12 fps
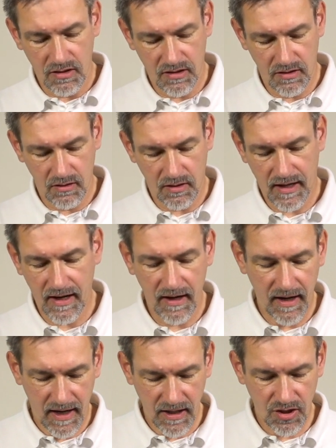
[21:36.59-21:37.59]
to get
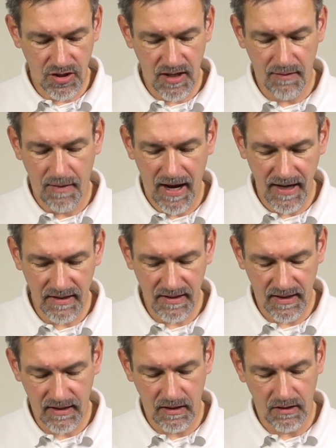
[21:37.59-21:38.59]
an HDMI
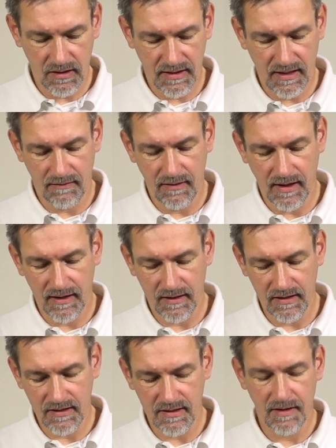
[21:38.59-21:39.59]
signal or stuff like
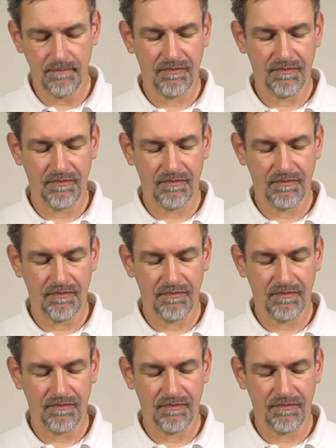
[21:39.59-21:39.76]
this.